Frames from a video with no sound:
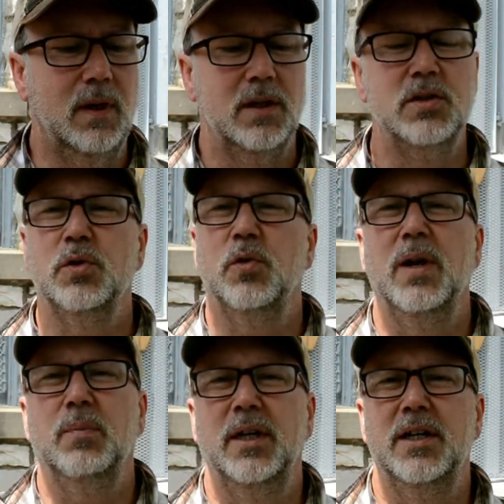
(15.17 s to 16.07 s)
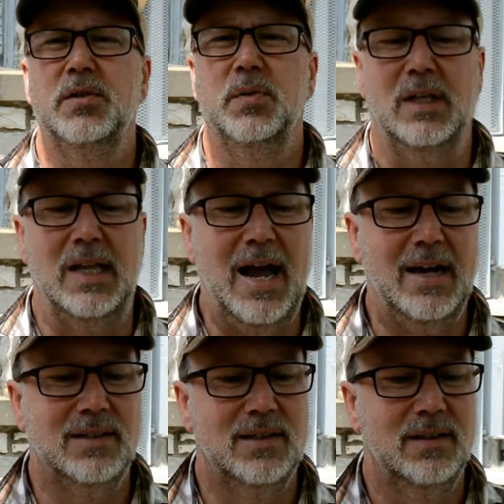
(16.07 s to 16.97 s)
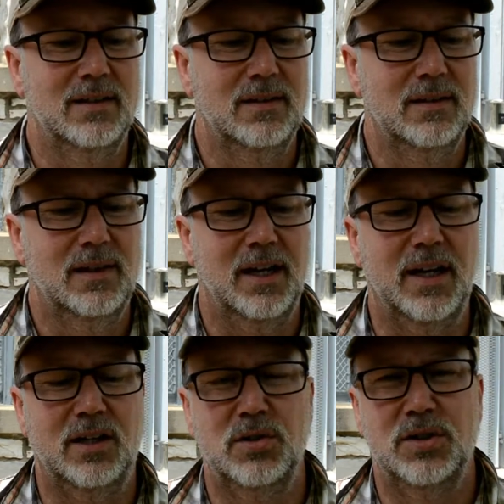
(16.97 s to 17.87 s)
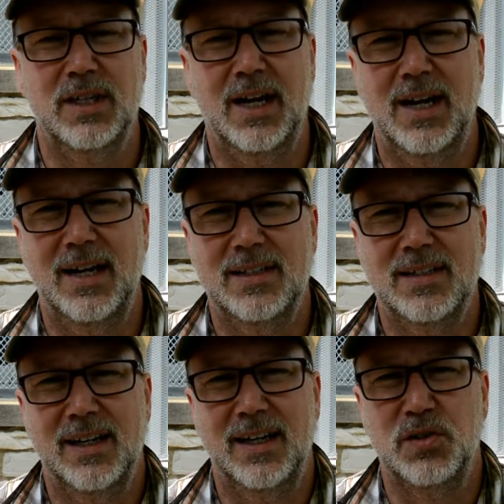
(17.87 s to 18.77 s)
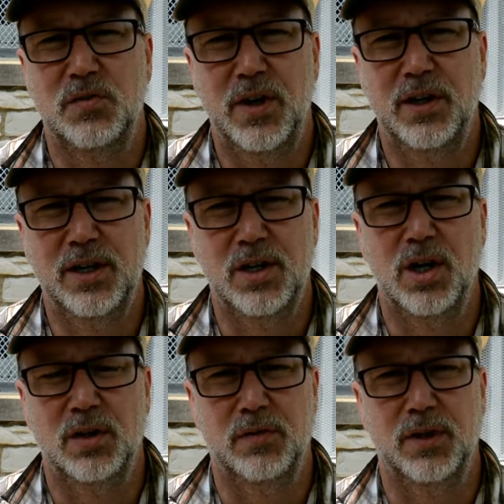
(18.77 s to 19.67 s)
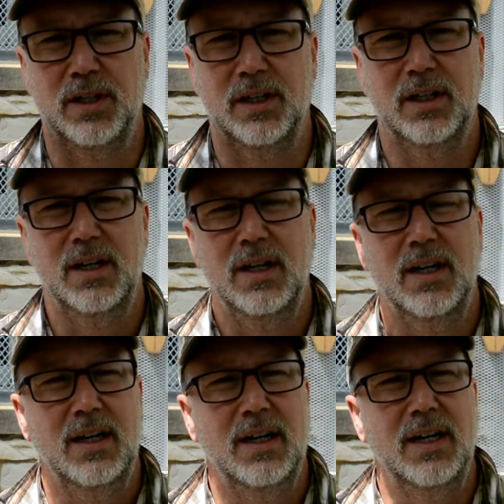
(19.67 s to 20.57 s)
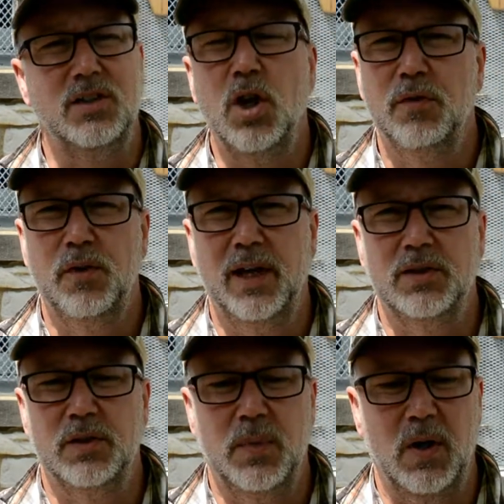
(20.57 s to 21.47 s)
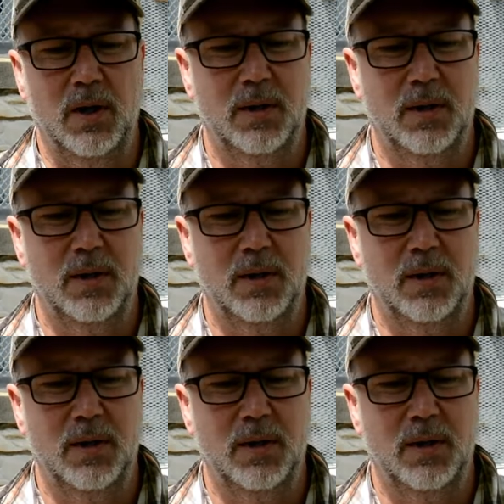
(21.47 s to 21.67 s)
This is a great place to relax and exercise and is very dog friendly. It's called Francis Park.